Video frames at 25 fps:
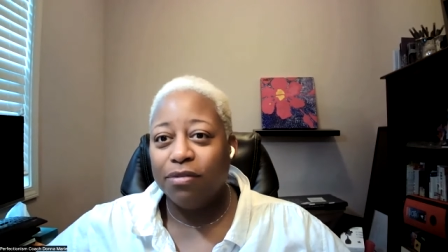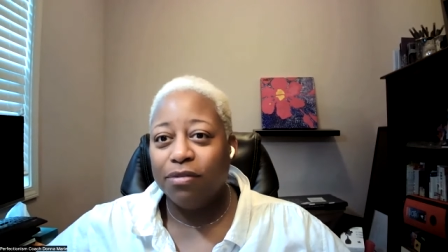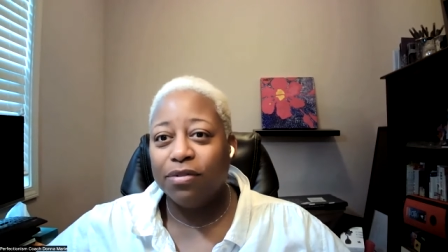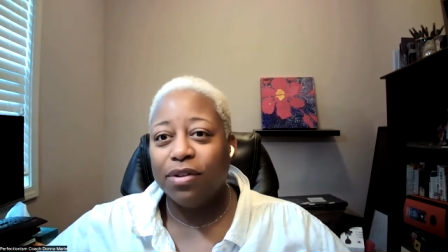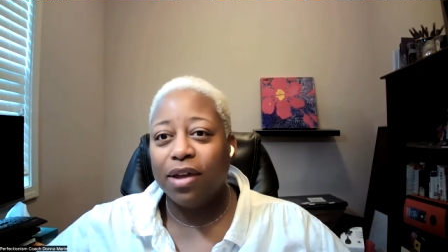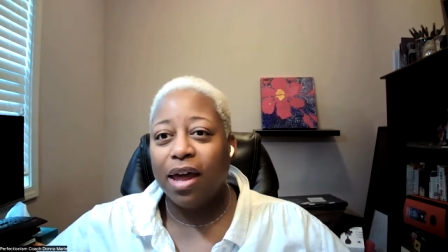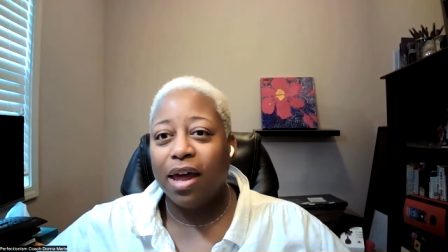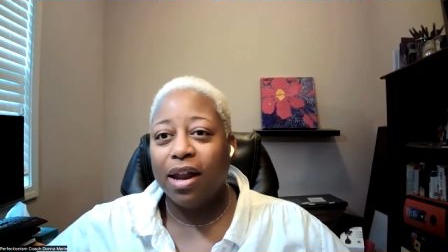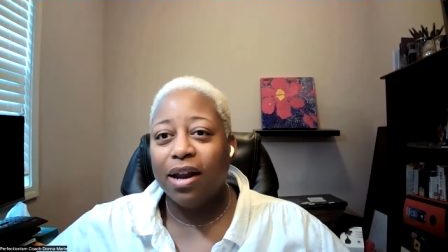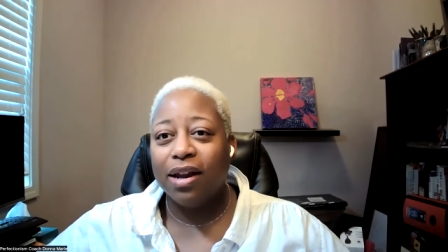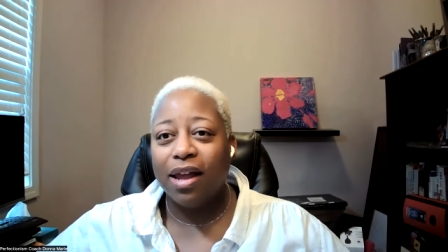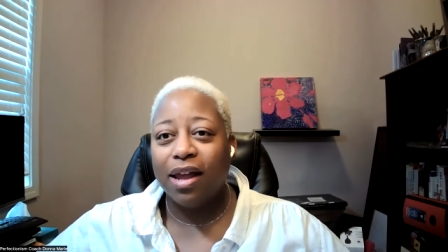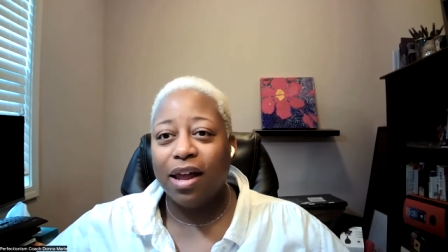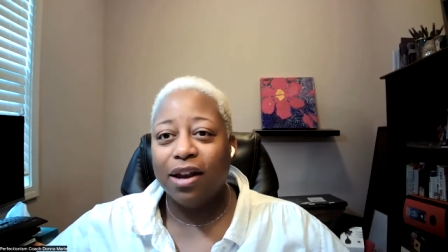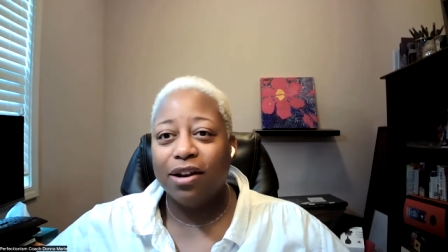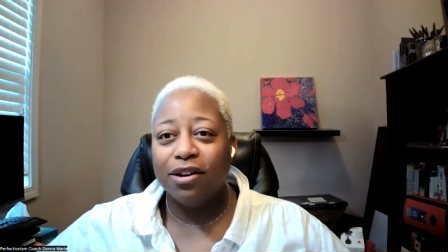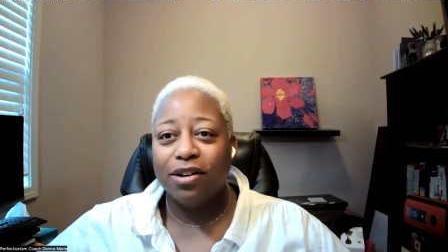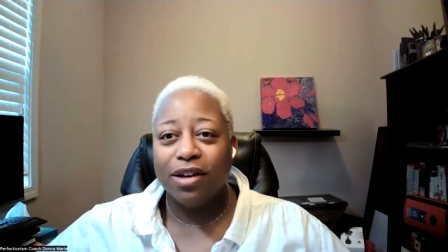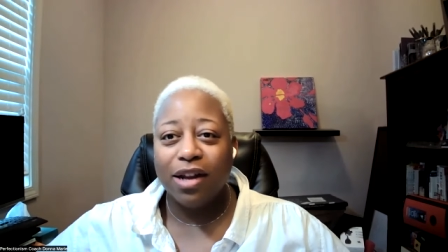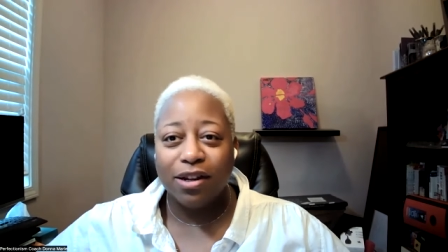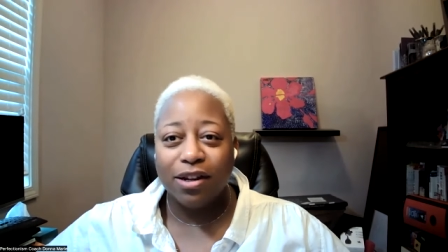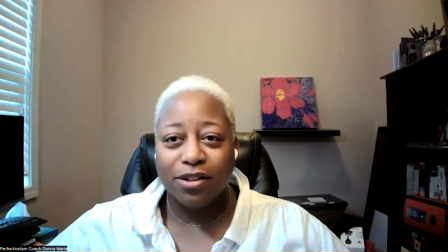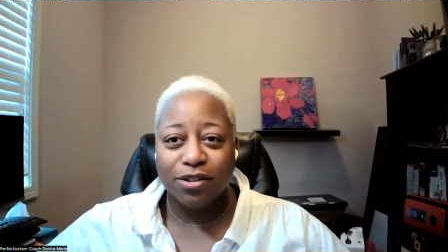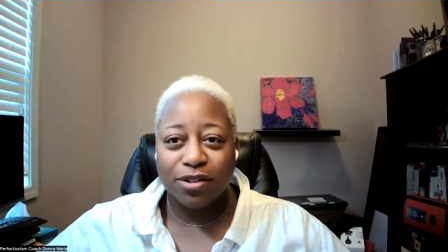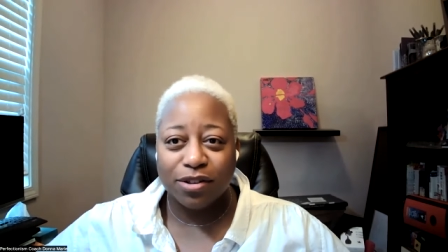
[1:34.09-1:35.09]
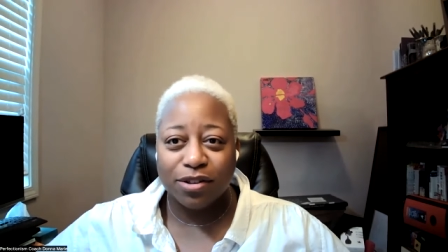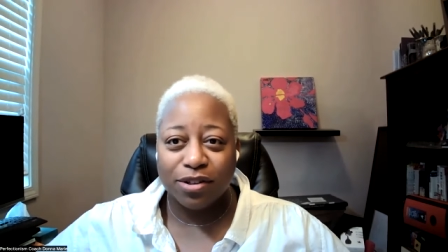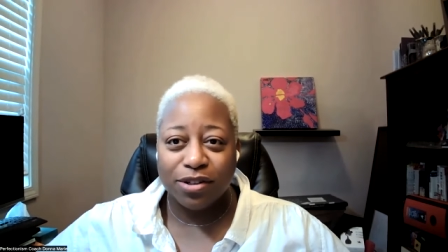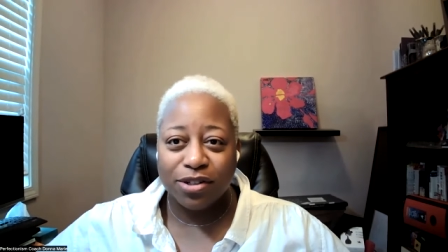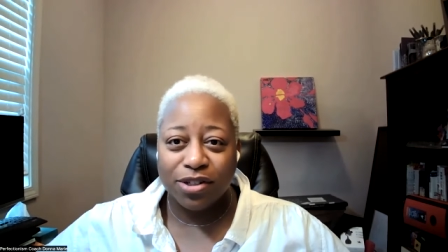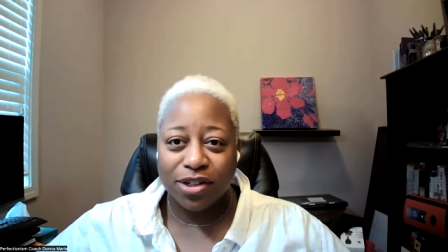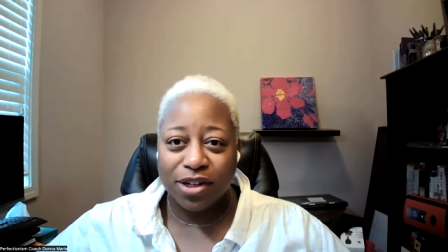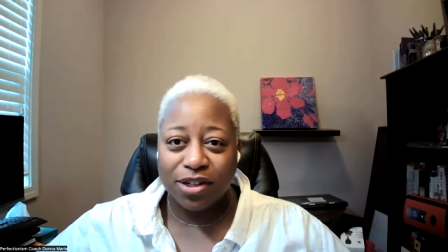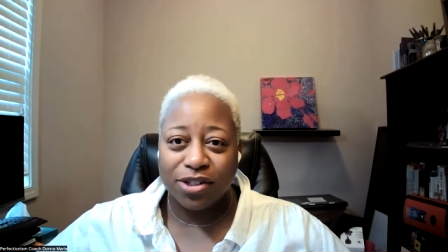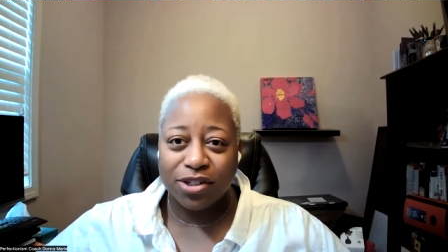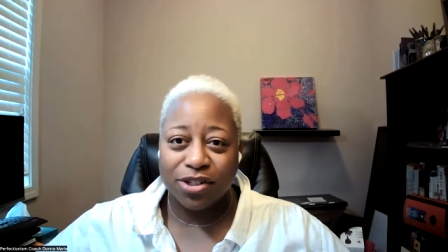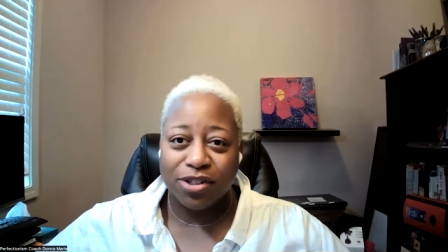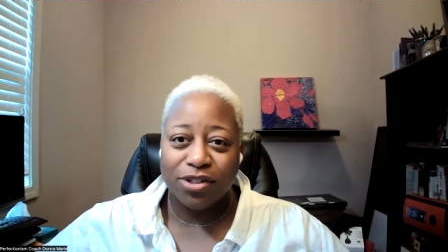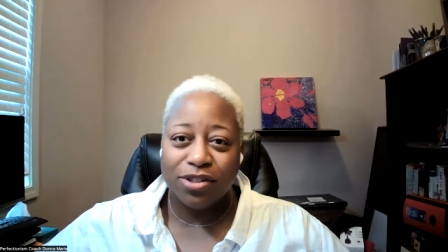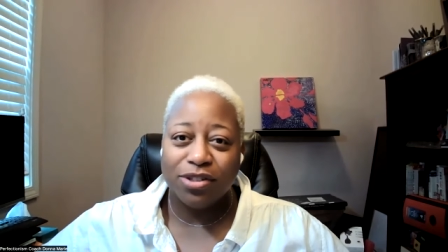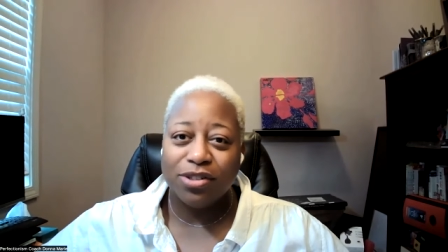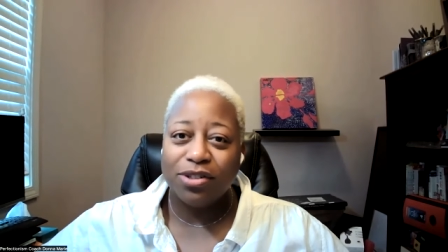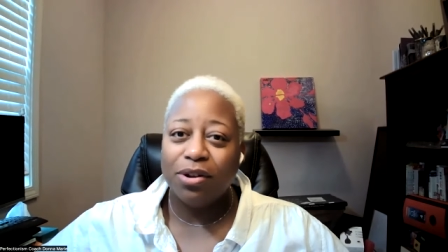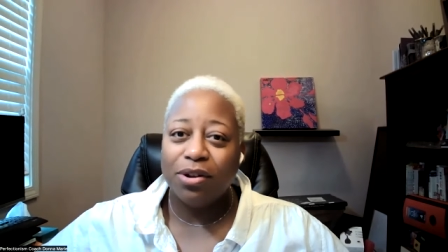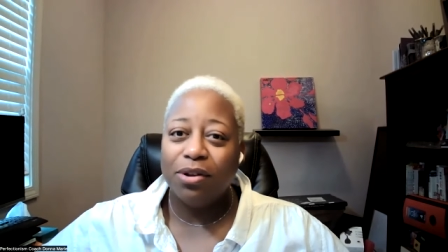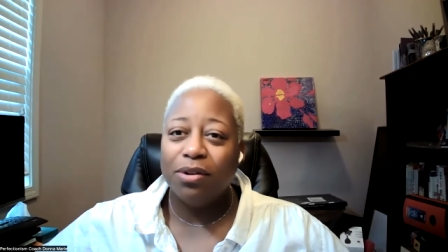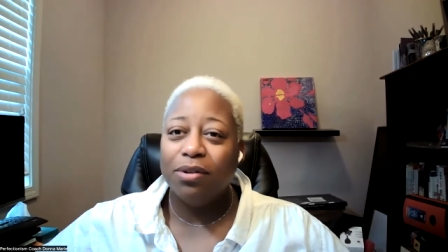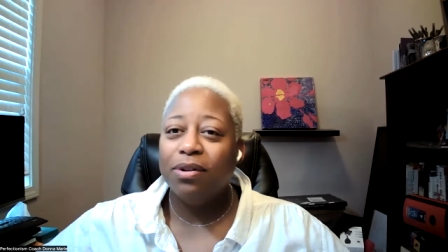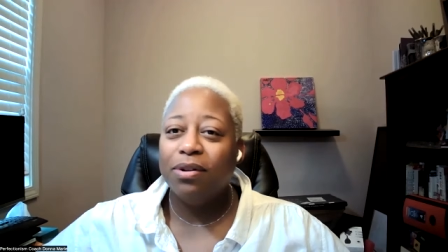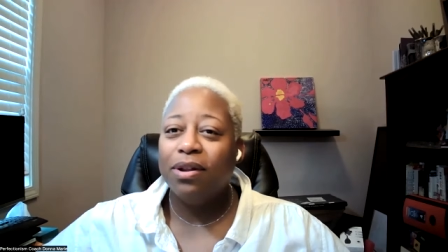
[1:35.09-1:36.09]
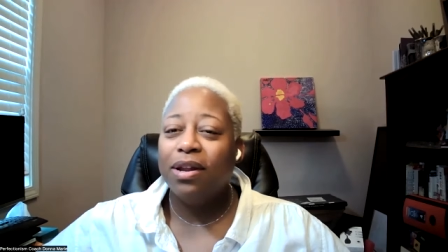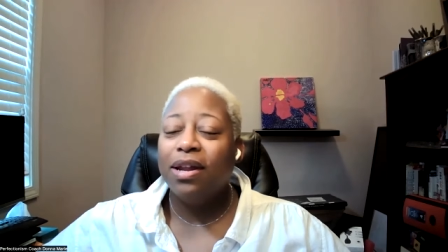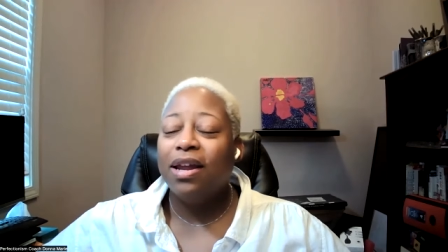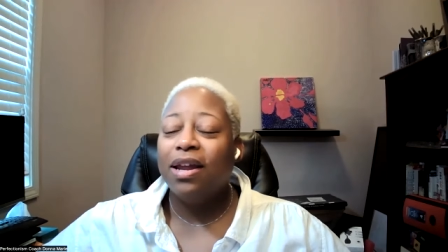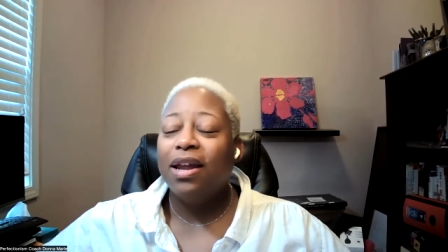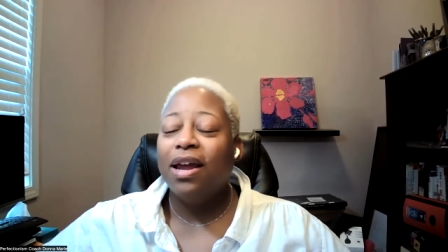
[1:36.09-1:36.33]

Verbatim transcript: I've got a lot of nasal congestion, so